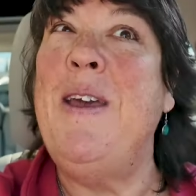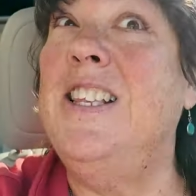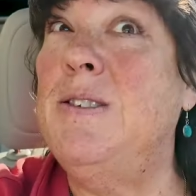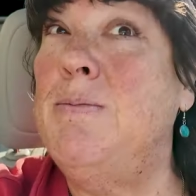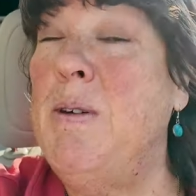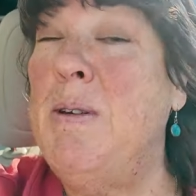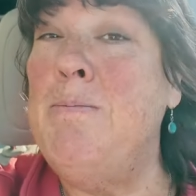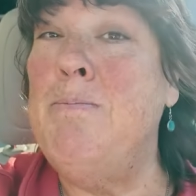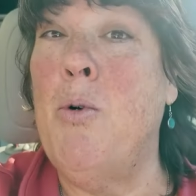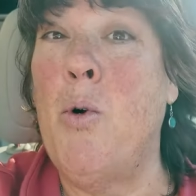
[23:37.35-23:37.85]
It's
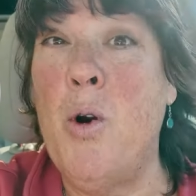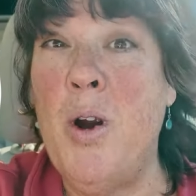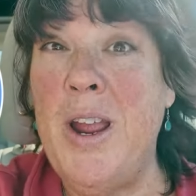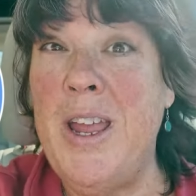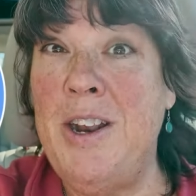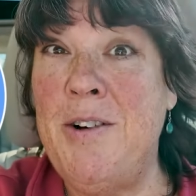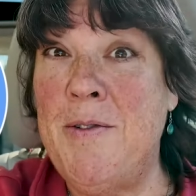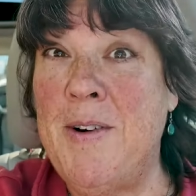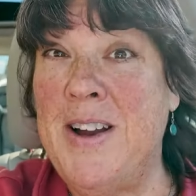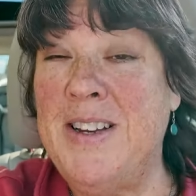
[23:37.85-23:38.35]
been more
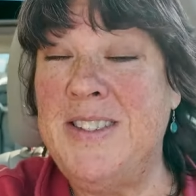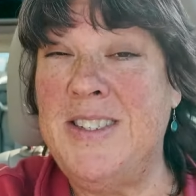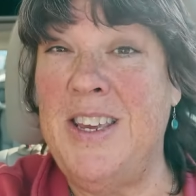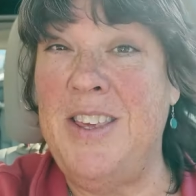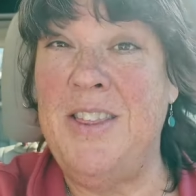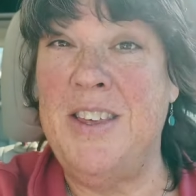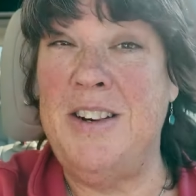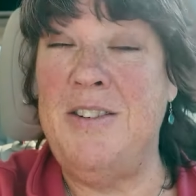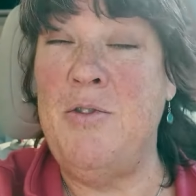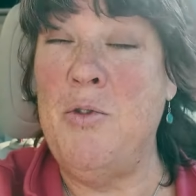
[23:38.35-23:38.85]

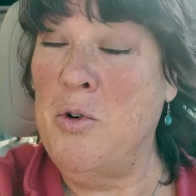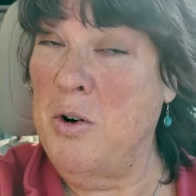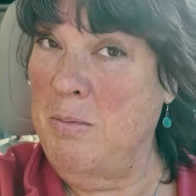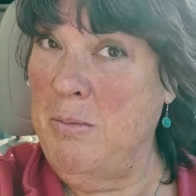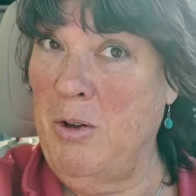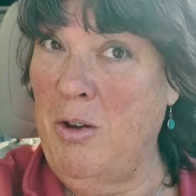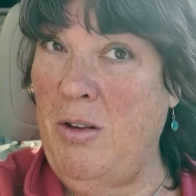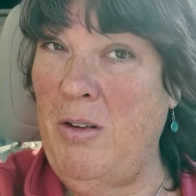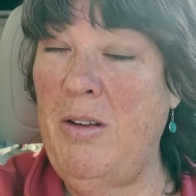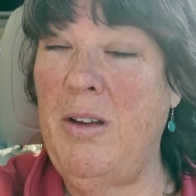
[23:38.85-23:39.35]
interesting than
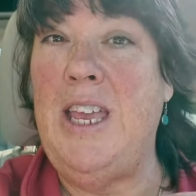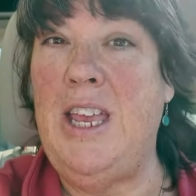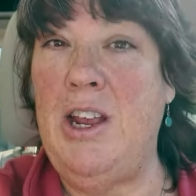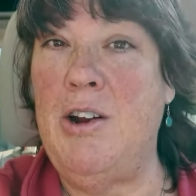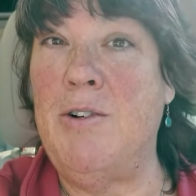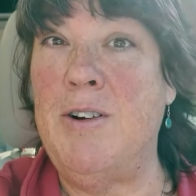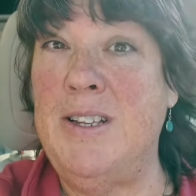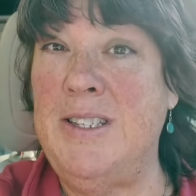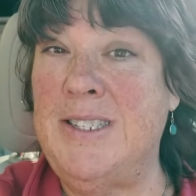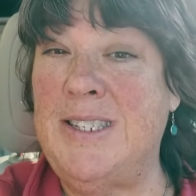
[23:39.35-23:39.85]
normal
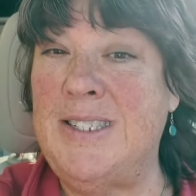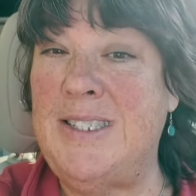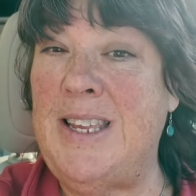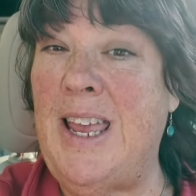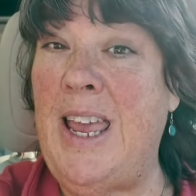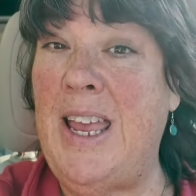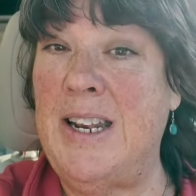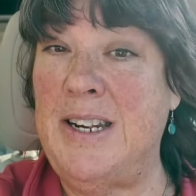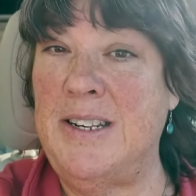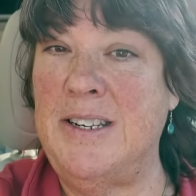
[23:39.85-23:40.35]
here in
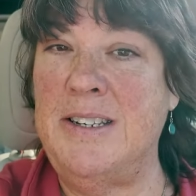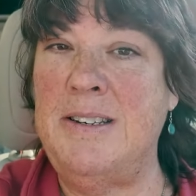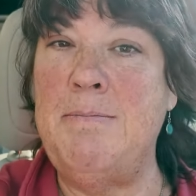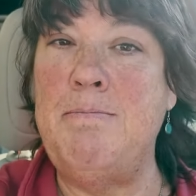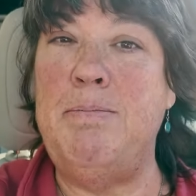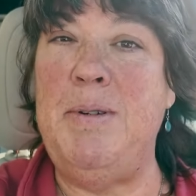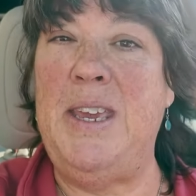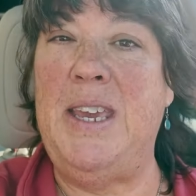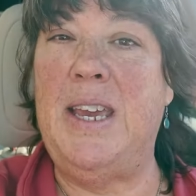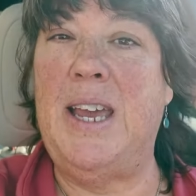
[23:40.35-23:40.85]

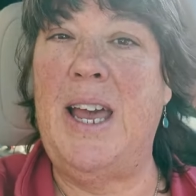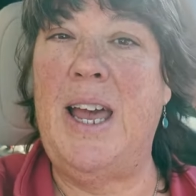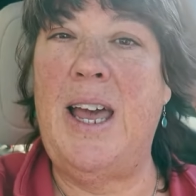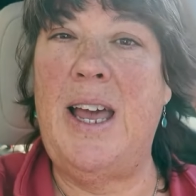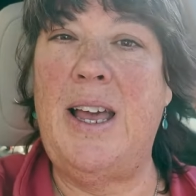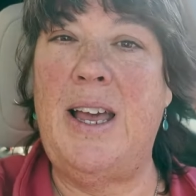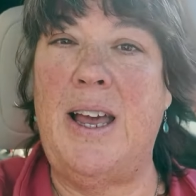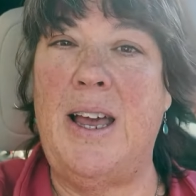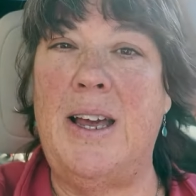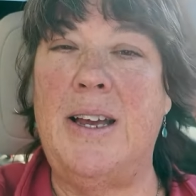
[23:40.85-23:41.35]
Staunton
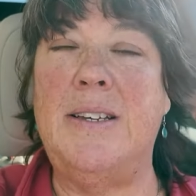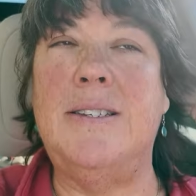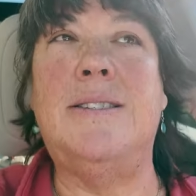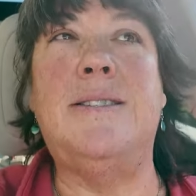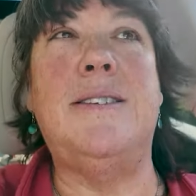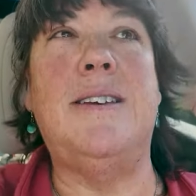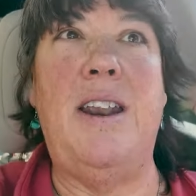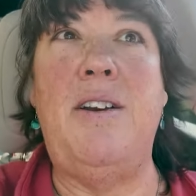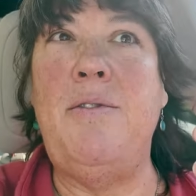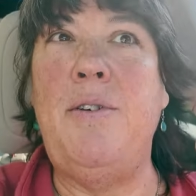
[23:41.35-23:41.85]

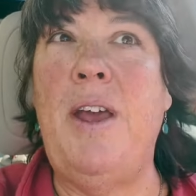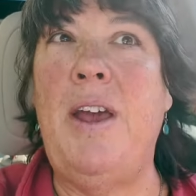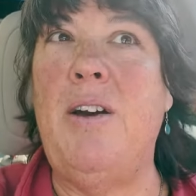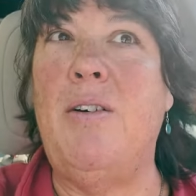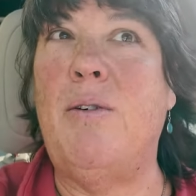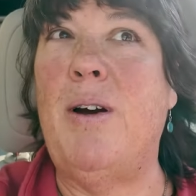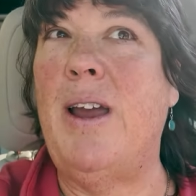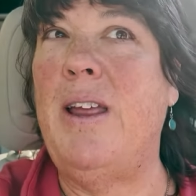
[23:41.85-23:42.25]
because I don't know.